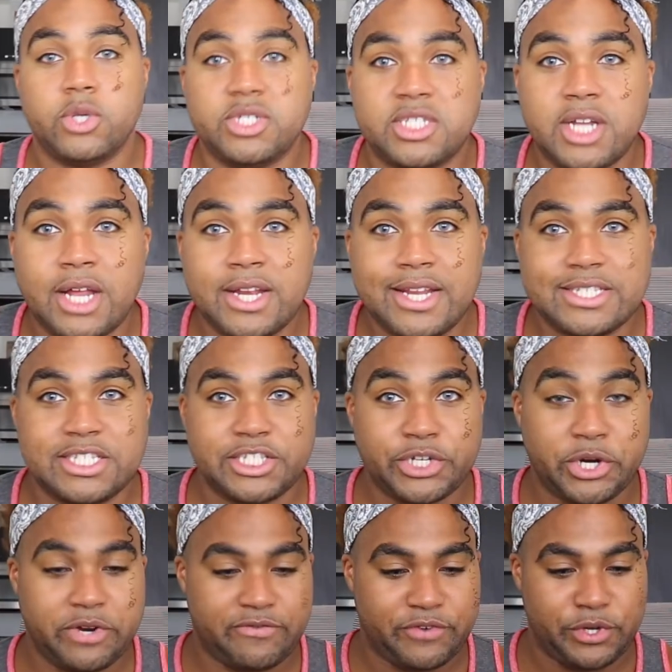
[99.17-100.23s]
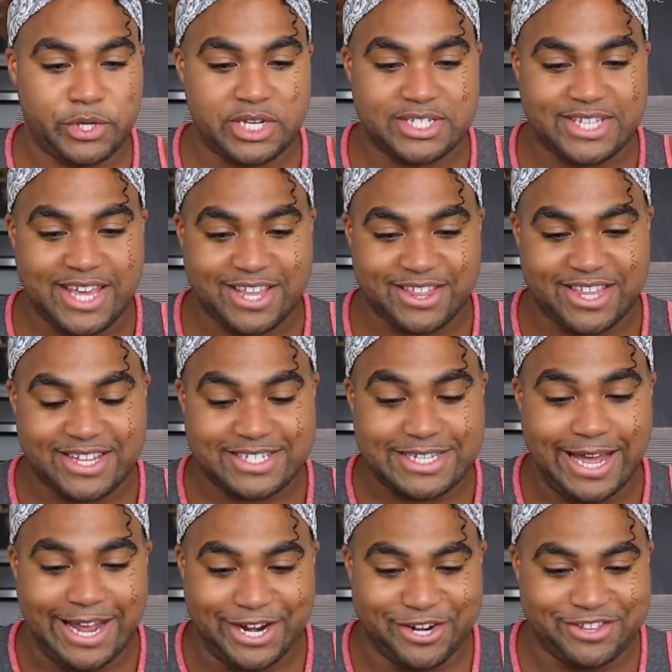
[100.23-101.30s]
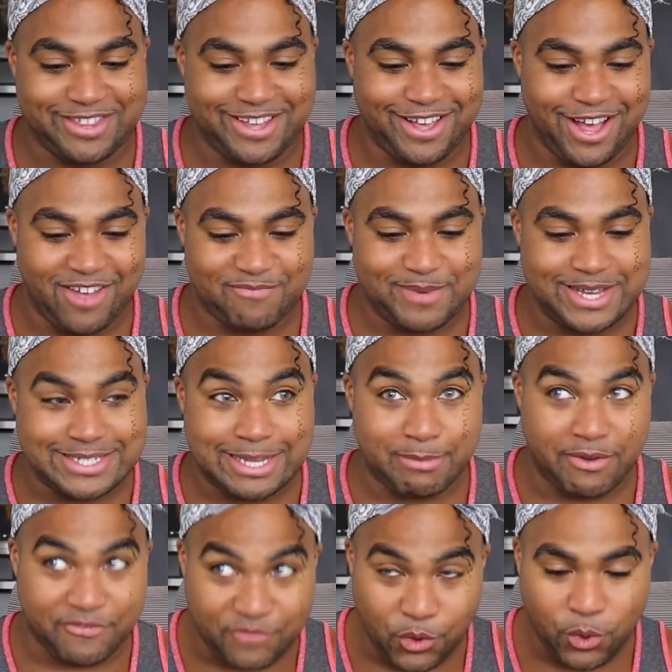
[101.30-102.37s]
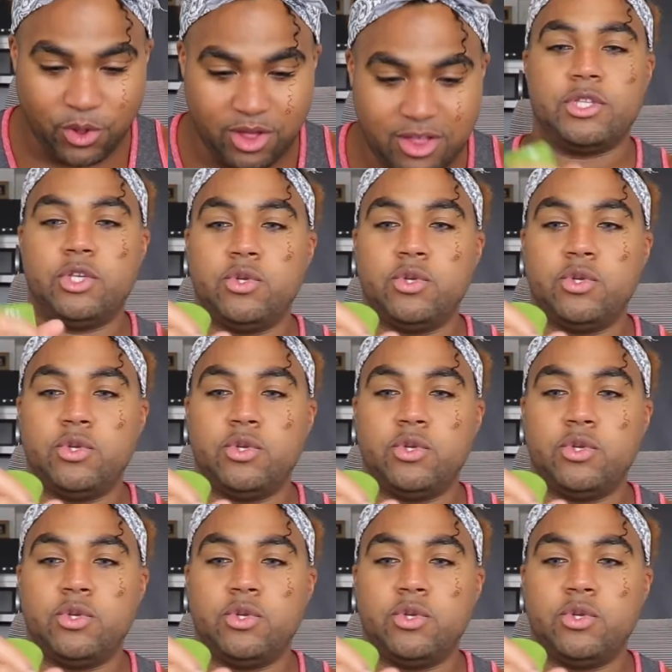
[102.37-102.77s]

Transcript: So it's not necessary for you to take the entire thing off because I'm a fool.